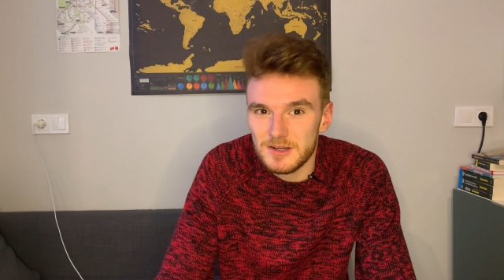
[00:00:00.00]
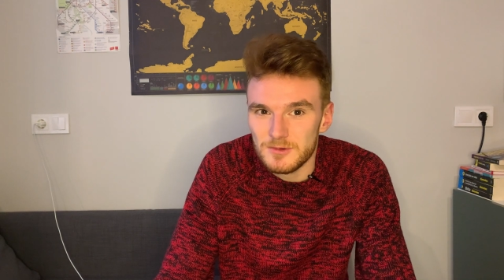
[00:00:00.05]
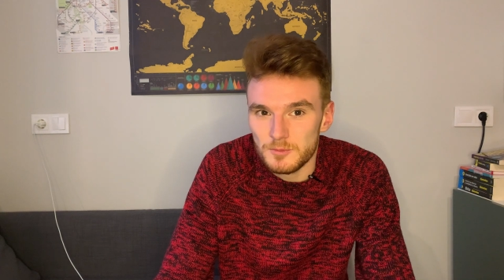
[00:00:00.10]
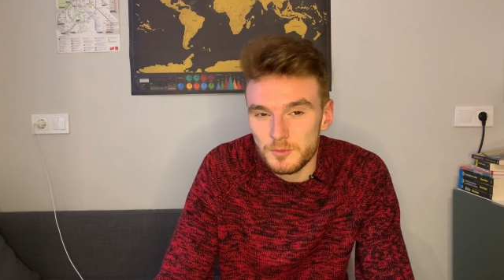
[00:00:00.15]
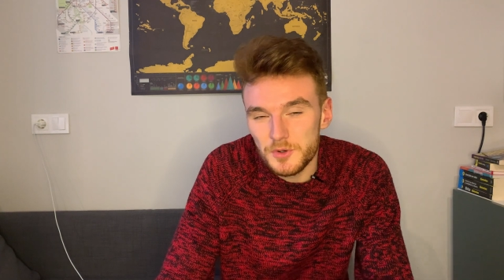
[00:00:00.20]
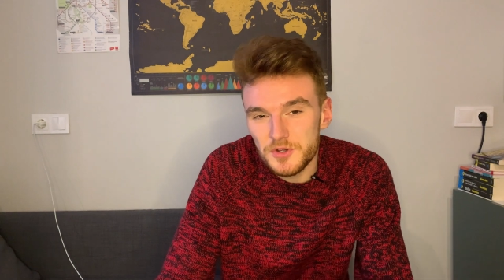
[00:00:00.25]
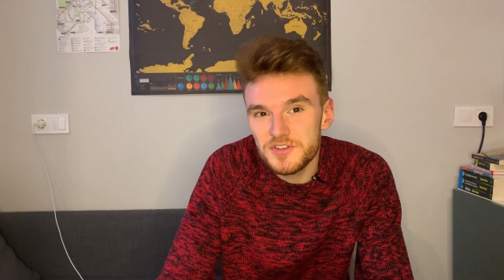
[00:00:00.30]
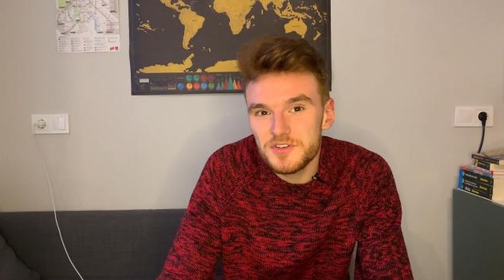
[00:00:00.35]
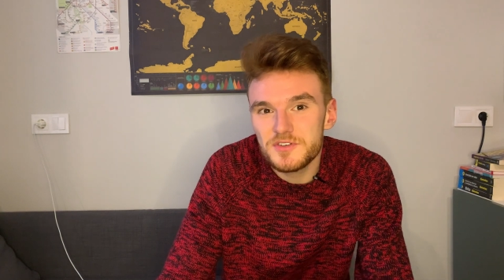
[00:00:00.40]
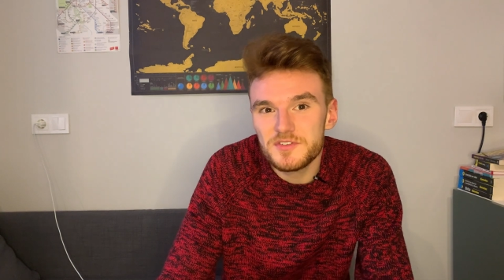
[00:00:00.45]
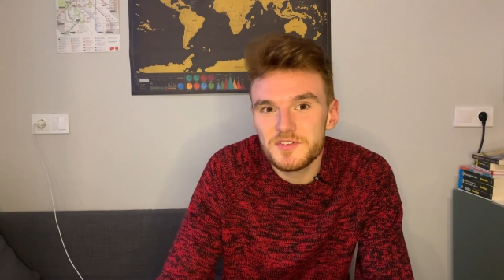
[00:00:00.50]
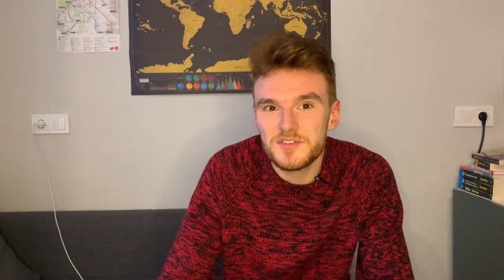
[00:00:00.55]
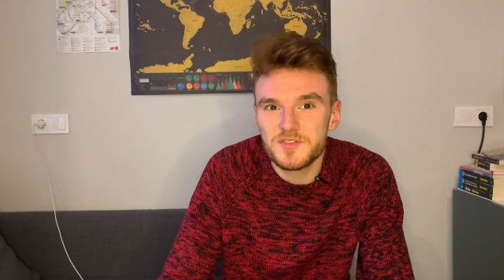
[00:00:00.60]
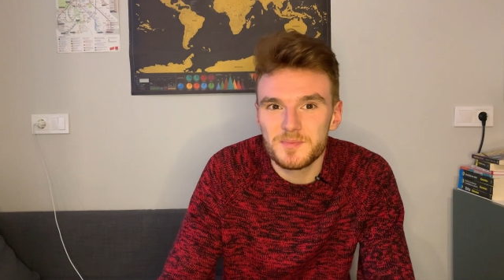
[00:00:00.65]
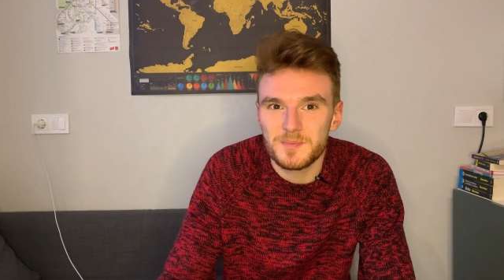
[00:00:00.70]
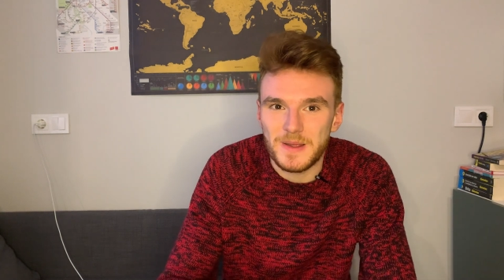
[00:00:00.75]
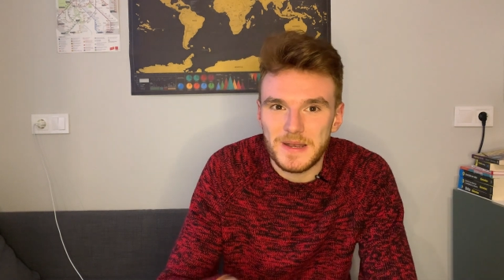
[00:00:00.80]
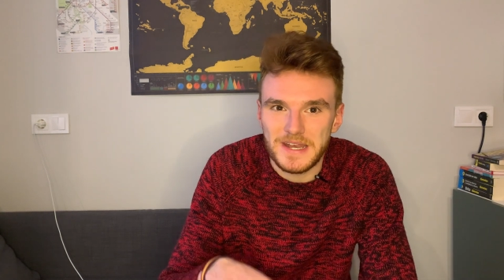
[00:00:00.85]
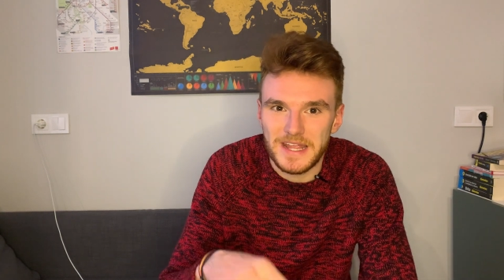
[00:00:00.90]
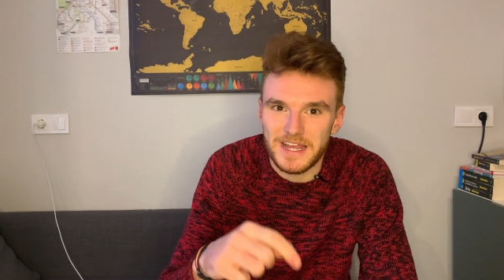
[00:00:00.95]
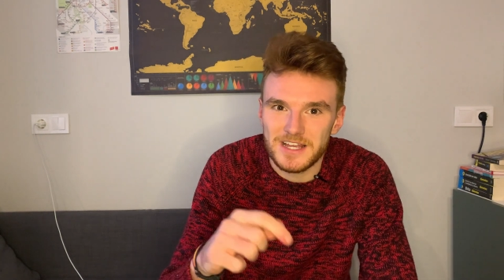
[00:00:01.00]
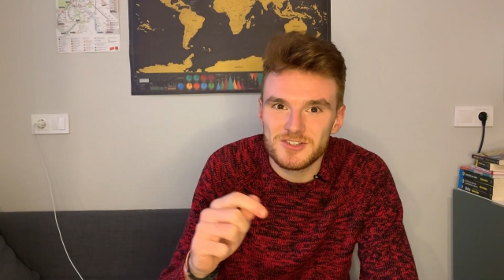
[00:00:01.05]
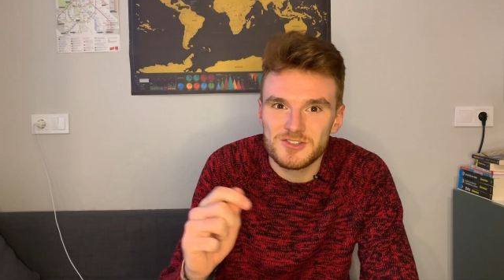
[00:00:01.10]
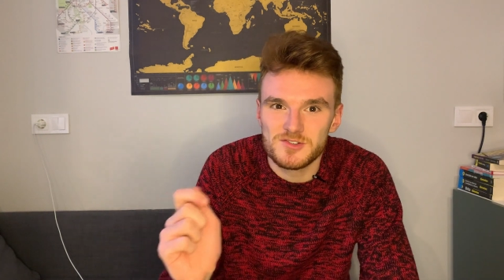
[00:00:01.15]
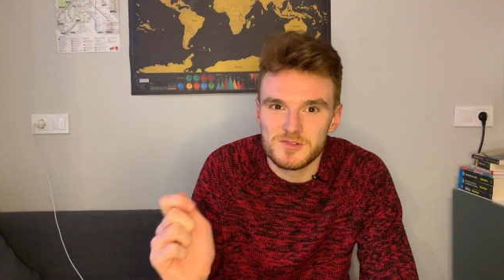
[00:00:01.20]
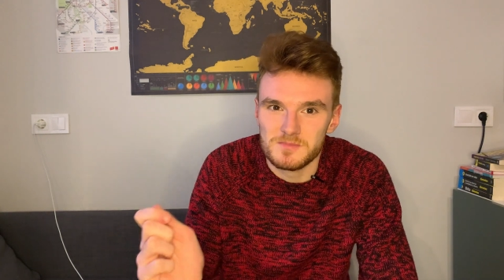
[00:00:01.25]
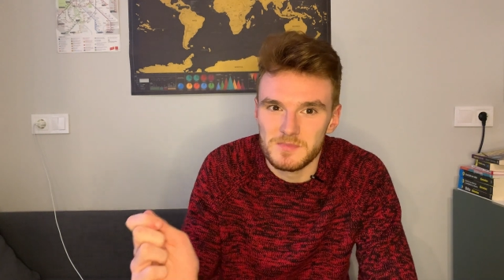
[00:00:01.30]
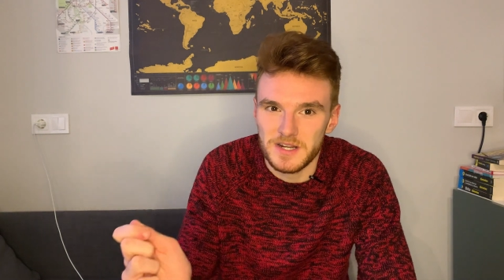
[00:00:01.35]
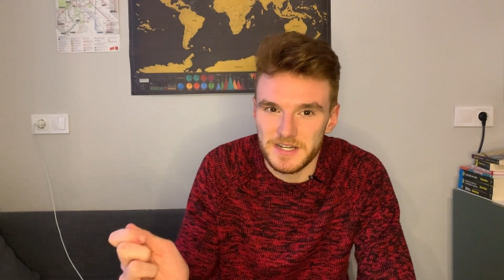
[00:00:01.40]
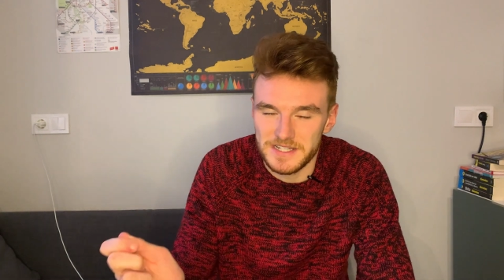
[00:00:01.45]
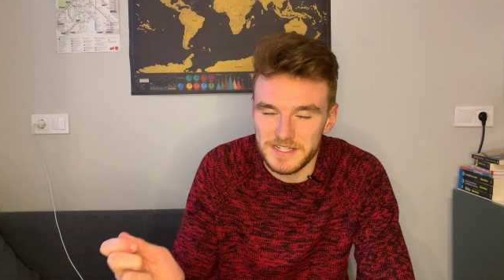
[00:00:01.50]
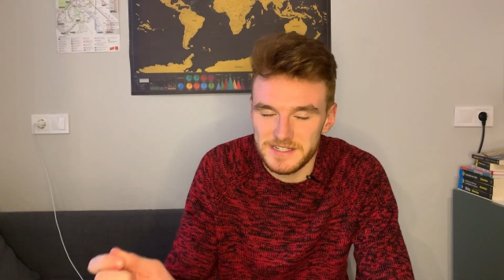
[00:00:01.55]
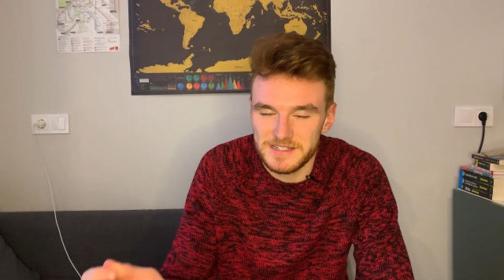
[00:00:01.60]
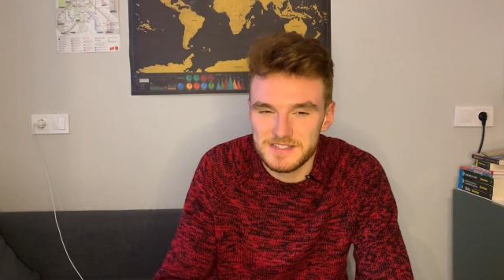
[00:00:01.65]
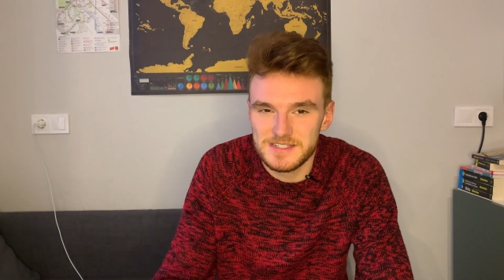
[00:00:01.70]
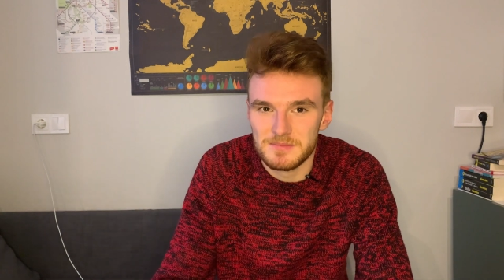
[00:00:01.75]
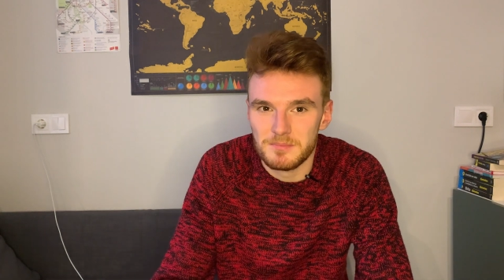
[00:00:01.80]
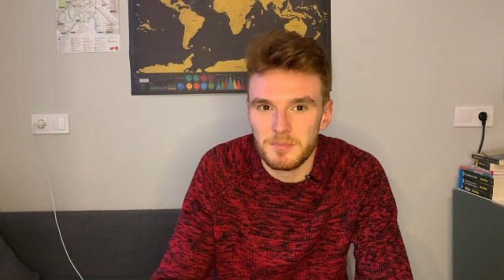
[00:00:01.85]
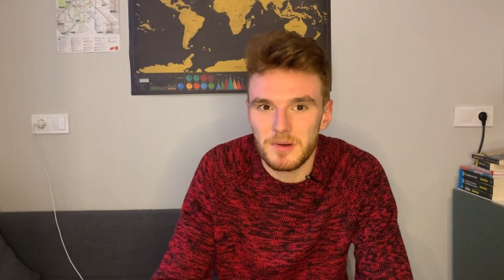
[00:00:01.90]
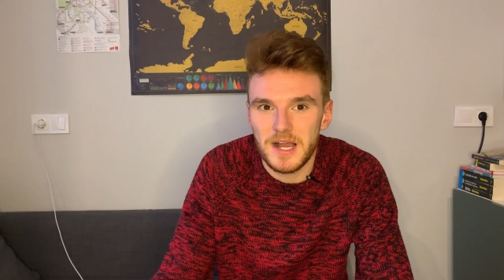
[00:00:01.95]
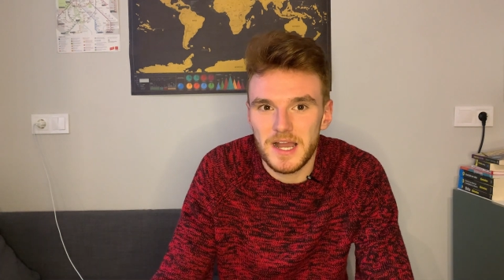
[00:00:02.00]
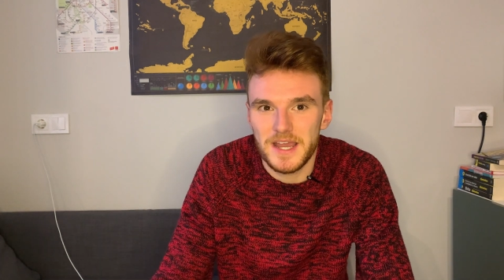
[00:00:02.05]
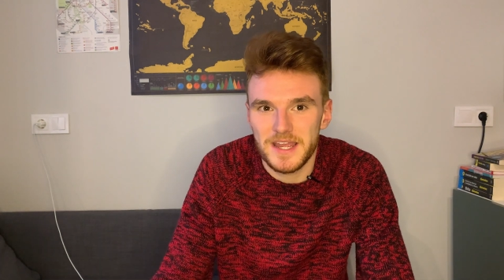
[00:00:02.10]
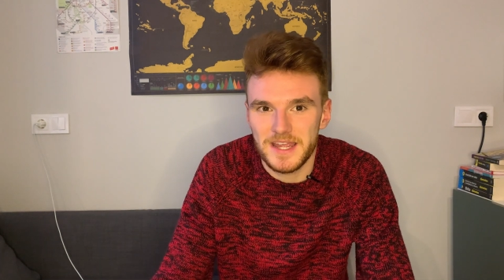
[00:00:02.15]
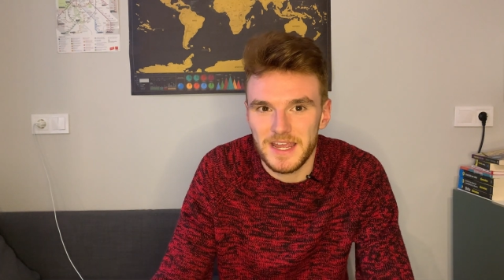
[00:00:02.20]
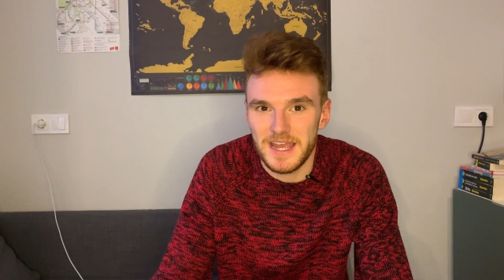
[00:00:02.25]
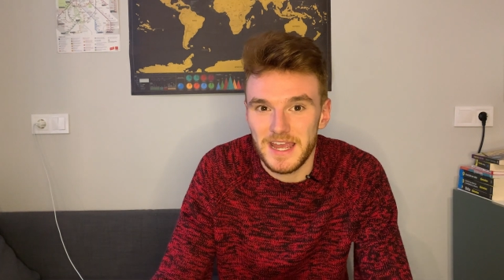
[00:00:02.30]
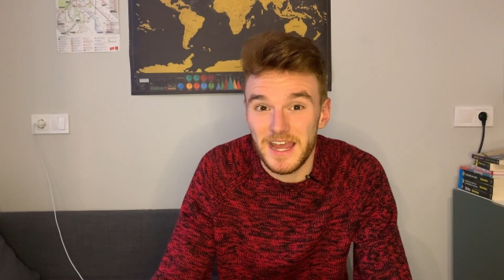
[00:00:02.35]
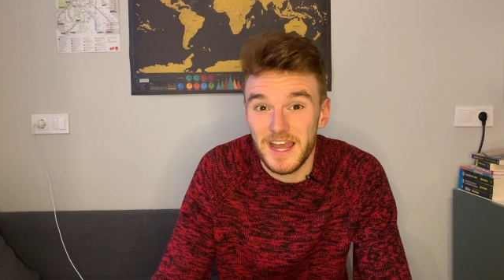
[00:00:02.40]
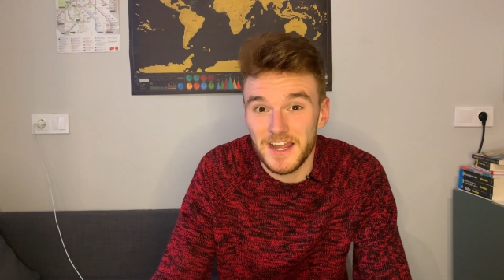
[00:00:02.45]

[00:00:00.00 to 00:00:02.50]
would you have spent extra money to buy